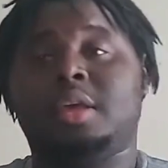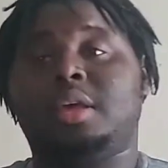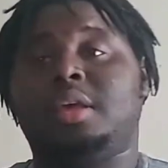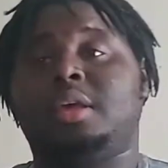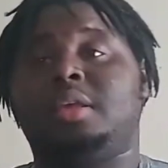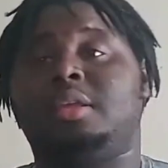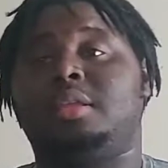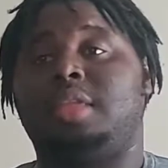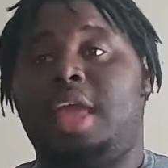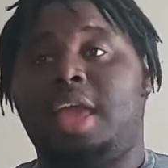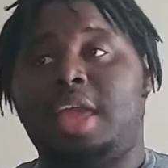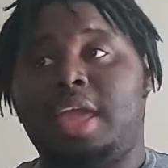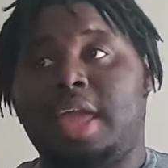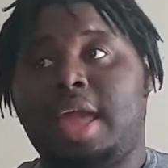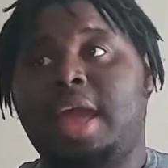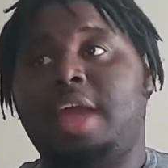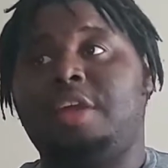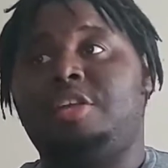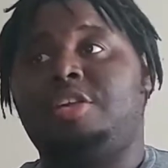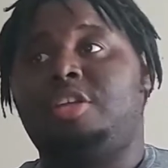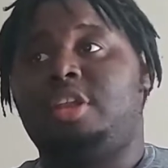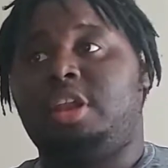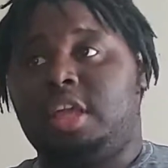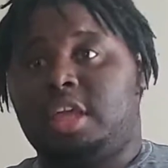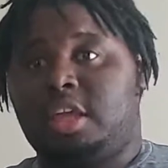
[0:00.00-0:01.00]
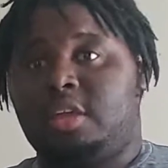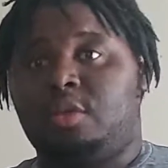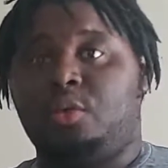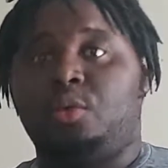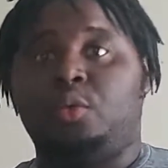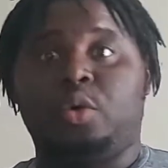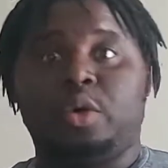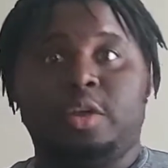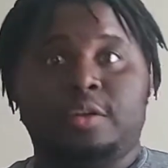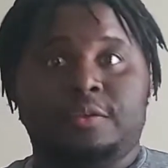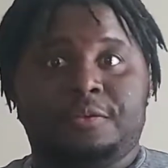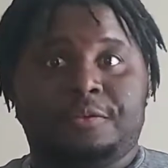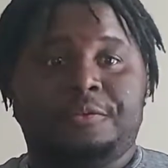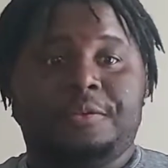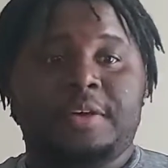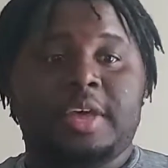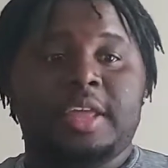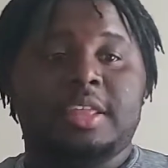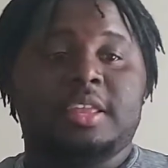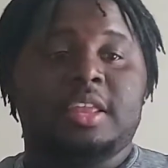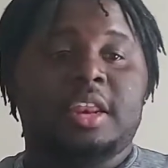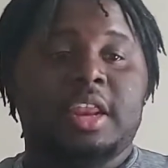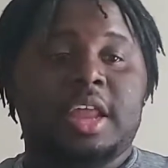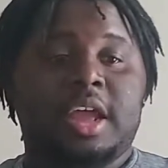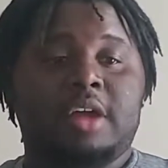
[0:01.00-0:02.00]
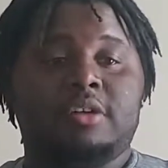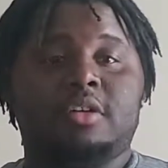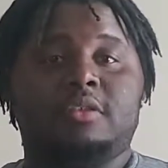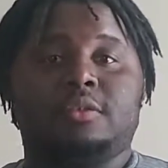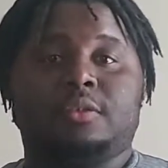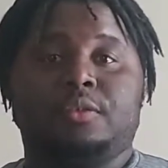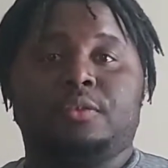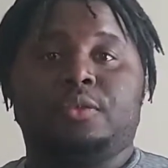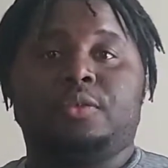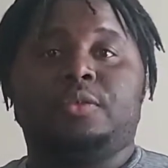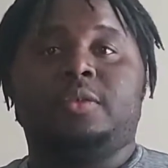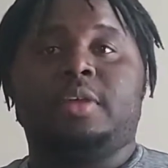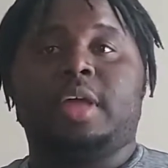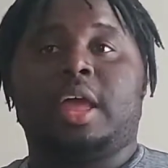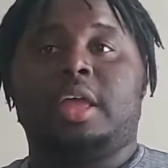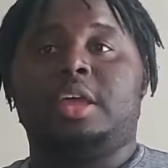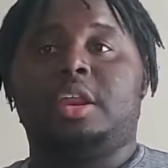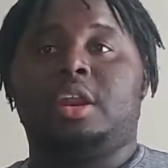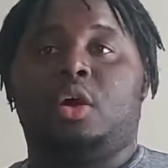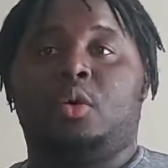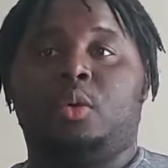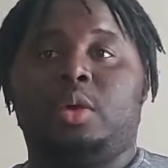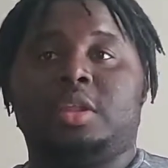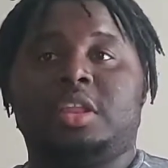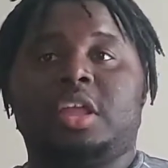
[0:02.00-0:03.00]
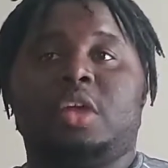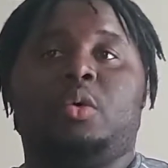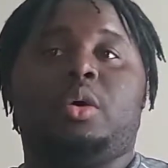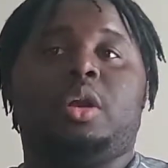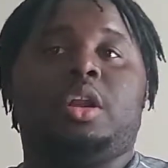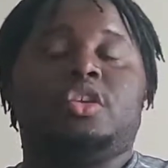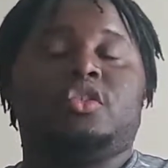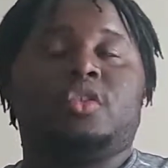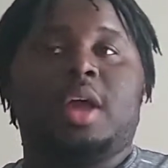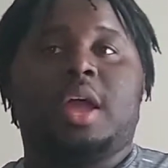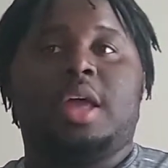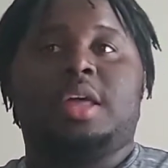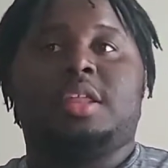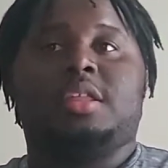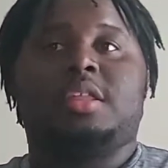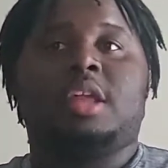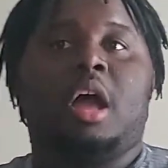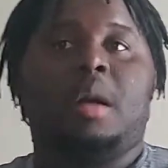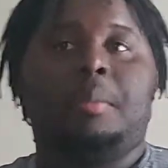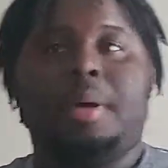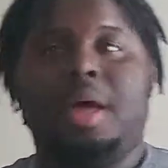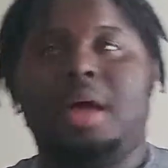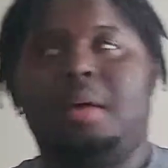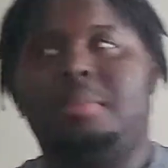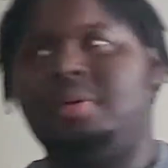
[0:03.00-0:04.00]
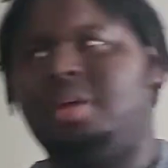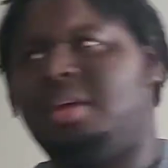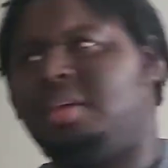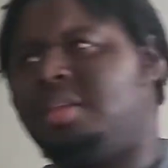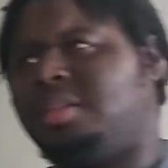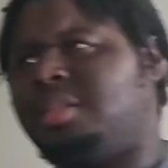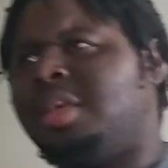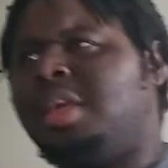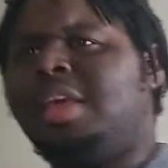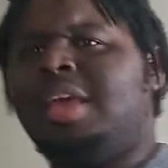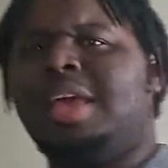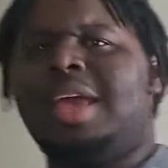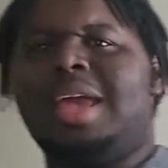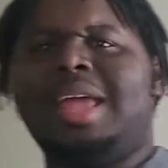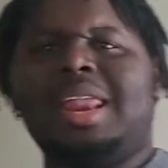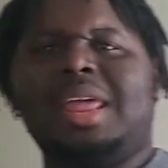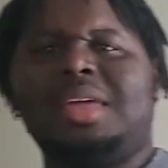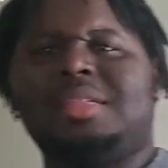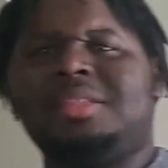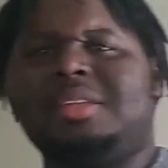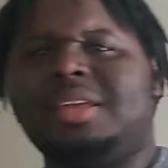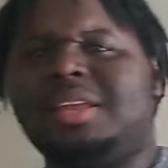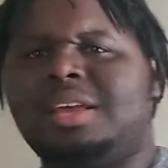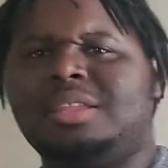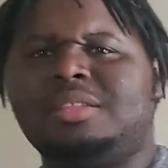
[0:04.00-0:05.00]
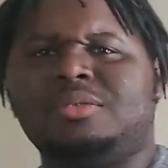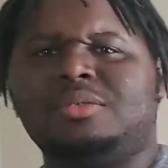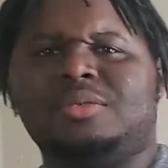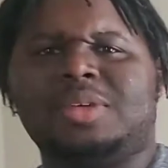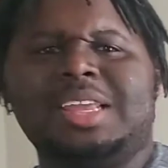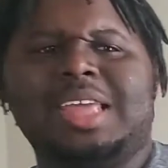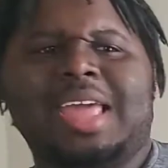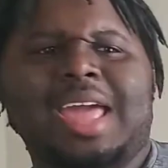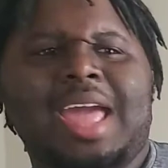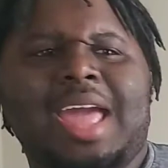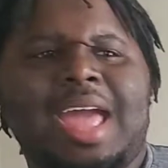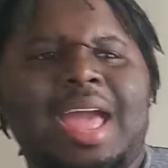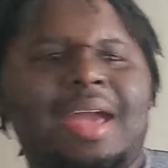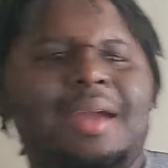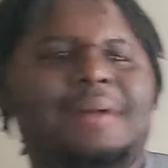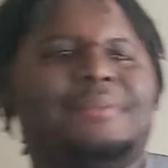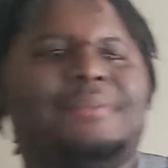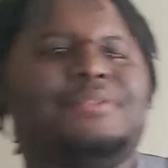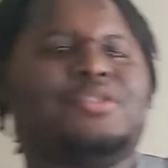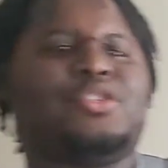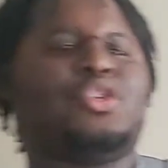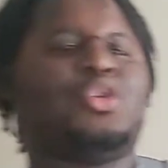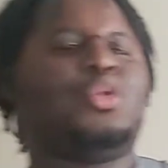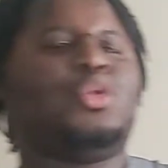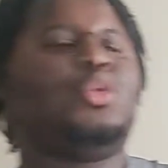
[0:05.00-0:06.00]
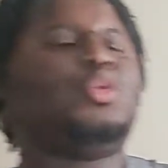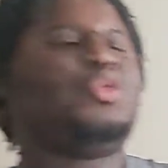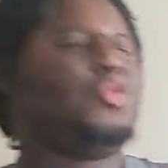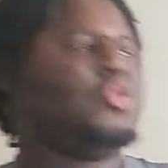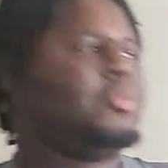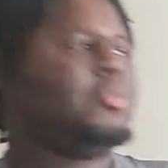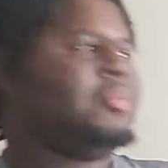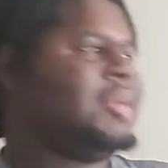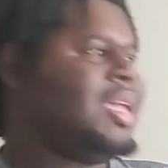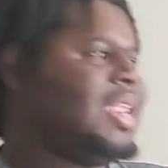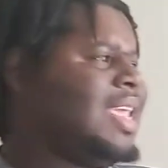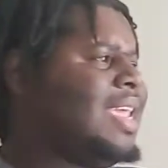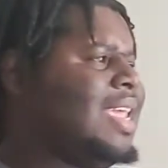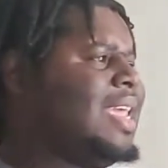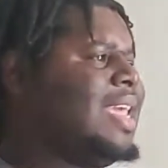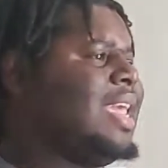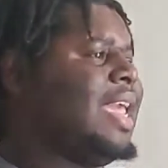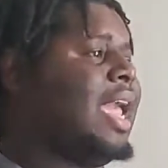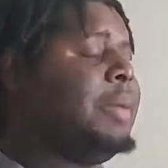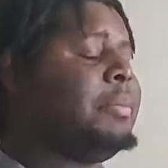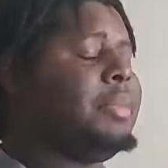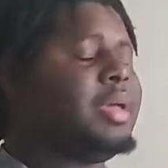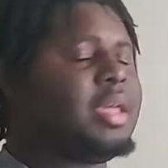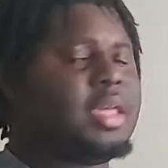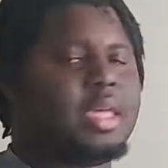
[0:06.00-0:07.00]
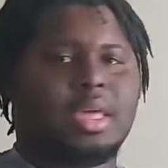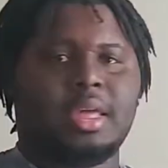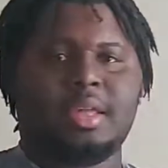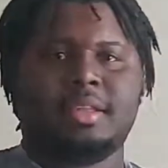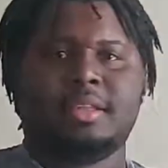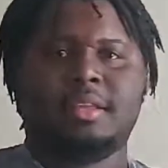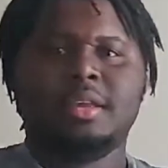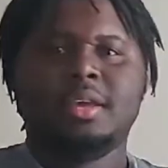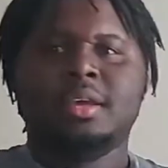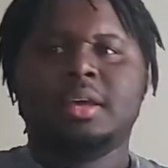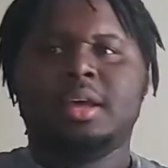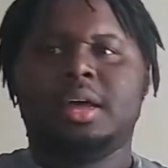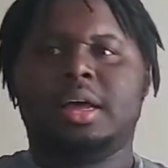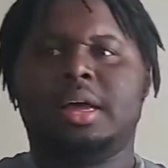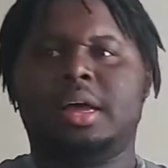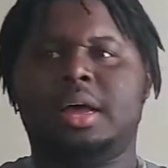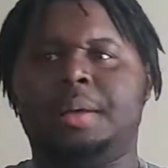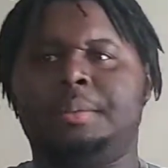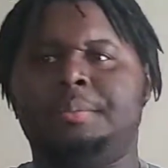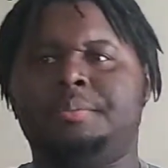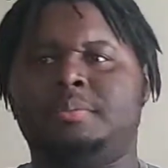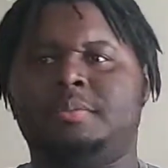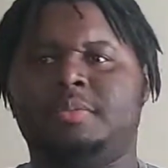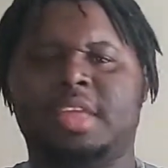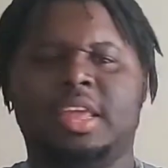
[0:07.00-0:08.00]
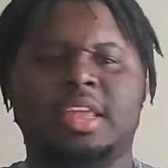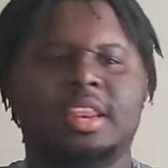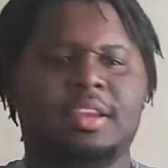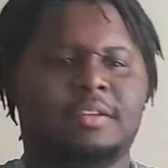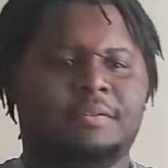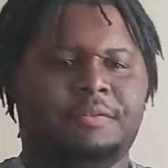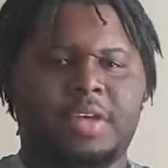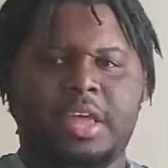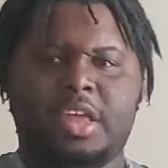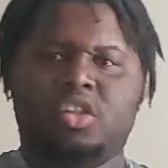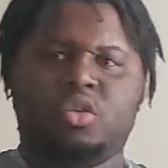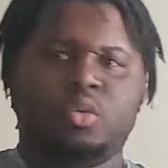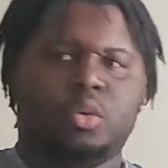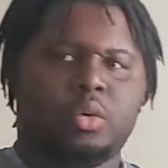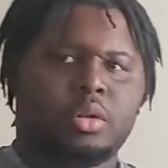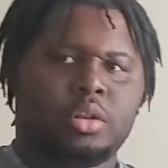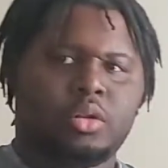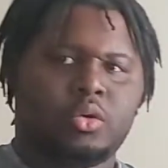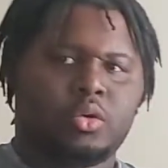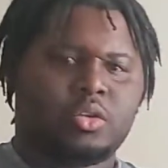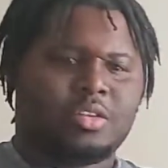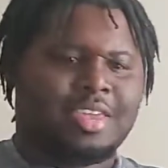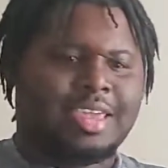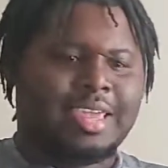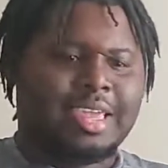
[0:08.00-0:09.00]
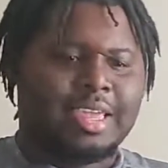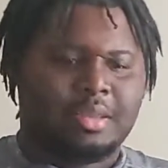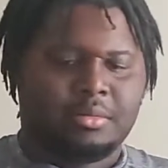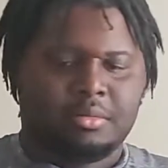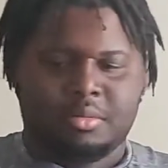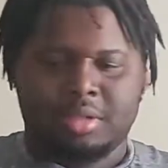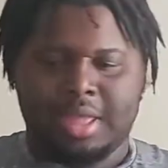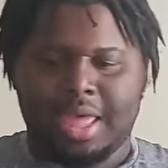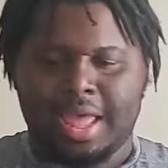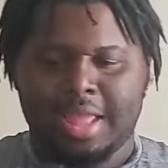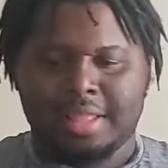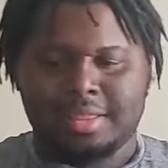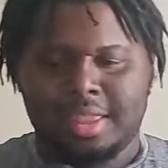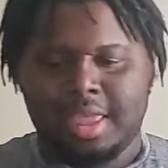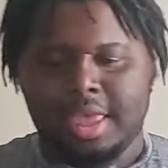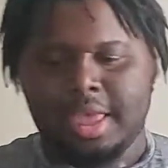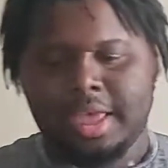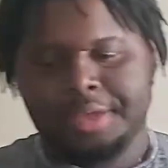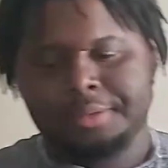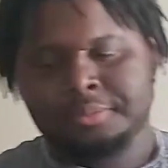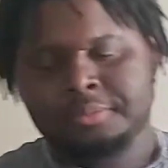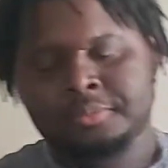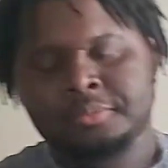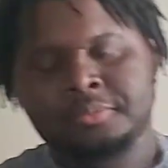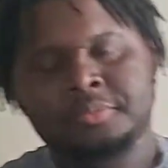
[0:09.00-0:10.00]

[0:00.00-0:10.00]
They actually would fit the narrative of, you know, what they want to try and stomp out, because NXT doesn't really have too many gimmicky individuals or teams at that.